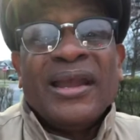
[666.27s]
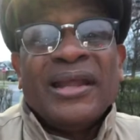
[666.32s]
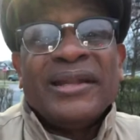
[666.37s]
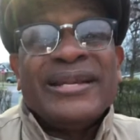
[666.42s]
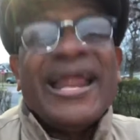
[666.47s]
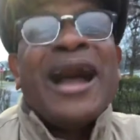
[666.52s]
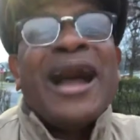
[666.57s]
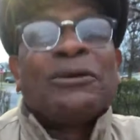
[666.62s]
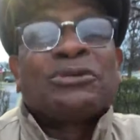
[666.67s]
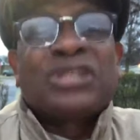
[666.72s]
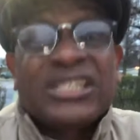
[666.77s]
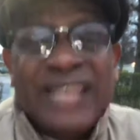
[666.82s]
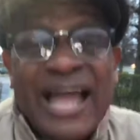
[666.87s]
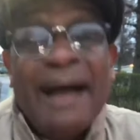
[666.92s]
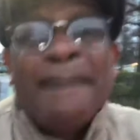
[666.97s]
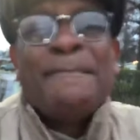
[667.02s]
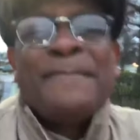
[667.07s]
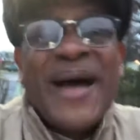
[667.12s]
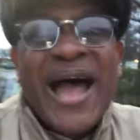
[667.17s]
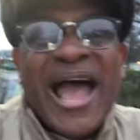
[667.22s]
Now
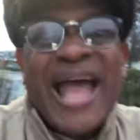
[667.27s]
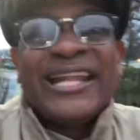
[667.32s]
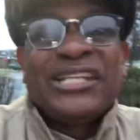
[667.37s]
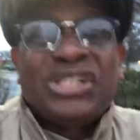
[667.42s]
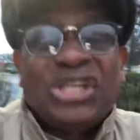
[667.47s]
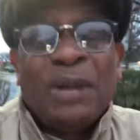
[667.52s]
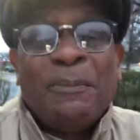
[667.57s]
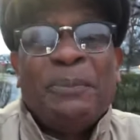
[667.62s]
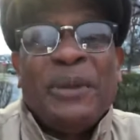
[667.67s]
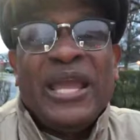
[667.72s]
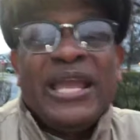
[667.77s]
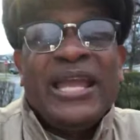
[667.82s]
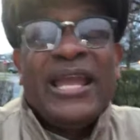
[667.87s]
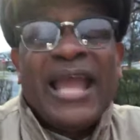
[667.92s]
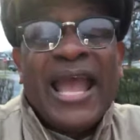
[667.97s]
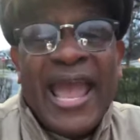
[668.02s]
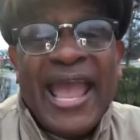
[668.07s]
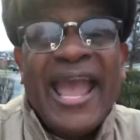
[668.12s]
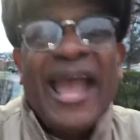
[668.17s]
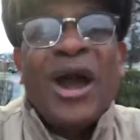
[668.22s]
somebody should be
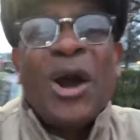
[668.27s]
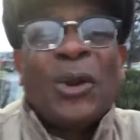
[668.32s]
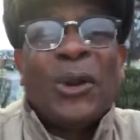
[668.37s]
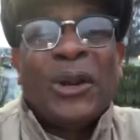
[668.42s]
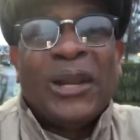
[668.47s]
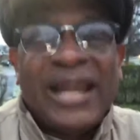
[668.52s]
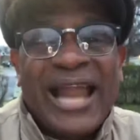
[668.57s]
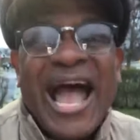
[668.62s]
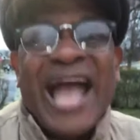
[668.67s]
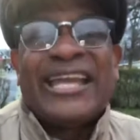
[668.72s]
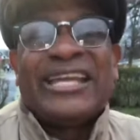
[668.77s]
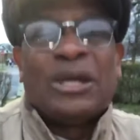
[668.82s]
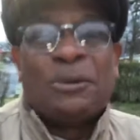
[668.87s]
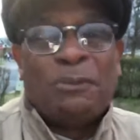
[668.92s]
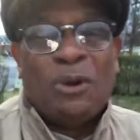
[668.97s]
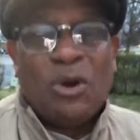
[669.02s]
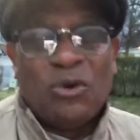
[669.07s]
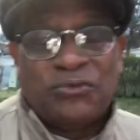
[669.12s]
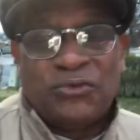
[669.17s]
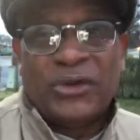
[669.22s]
held
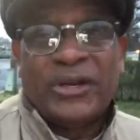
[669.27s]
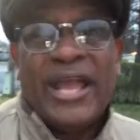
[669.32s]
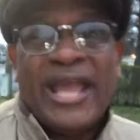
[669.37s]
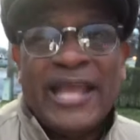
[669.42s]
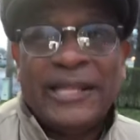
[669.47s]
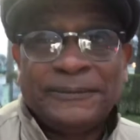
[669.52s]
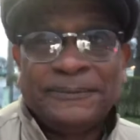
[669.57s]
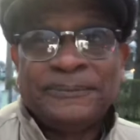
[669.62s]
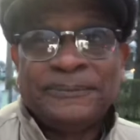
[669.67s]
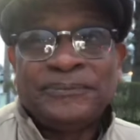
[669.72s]
liable for that.